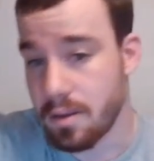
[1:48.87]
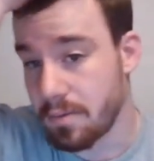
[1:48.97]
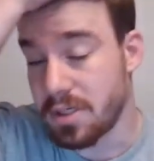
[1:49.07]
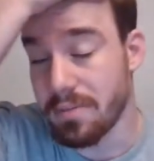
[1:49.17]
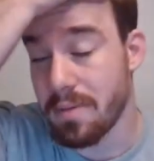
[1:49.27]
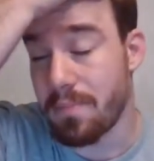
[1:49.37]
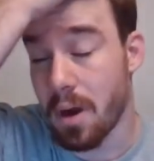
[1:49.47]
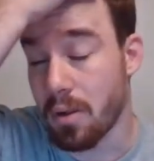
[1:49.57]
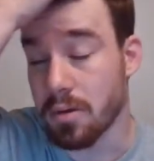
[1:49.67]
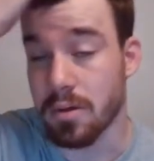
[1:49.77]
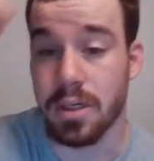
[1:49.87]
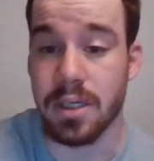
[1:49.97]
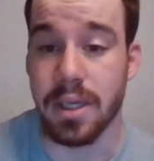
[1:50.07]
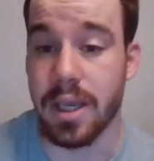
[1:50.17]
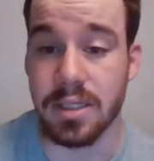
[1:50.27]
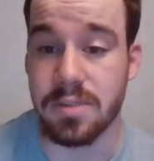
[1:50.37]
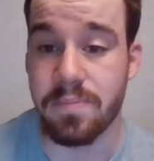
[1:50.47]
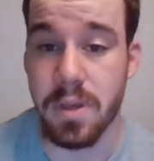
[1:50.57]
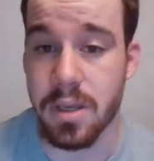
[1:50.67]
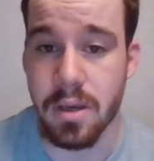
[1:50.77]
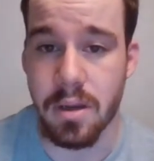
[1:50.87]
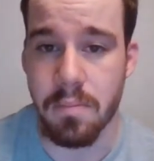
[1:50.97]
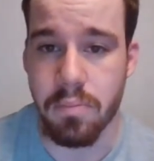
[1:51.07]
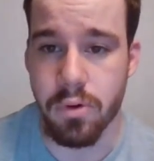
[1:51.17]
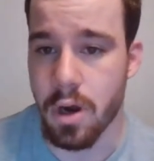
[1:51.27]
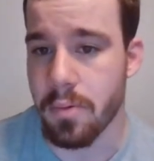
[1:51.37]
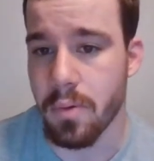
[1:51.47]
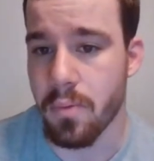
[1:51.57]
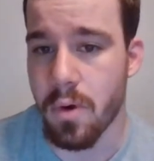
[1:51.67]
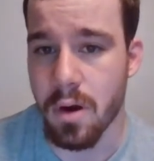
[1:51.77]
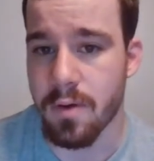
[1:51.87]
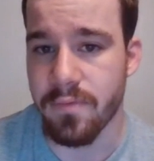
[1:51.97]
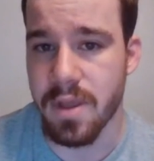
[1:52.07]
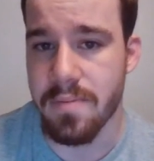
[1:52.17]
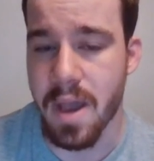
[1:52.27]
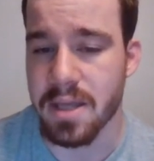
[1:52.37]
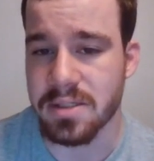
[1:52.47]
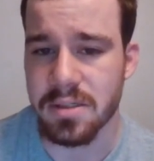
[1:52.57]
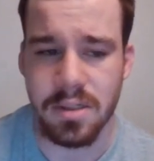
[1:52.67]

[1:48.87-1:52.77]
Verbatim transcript: Jimmy Butler has been probably one of the best,